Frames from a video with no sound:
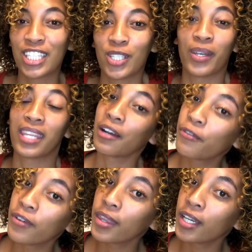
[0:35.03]
So
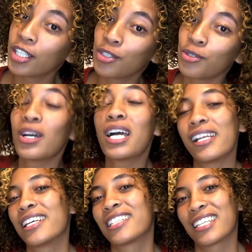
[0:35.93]
without further ado,
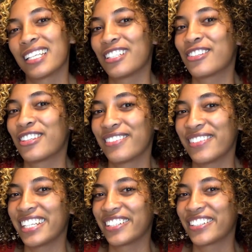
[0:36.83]
let's get into the
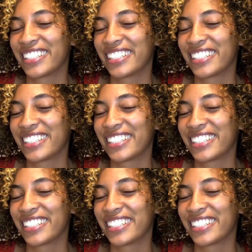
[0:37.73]
video.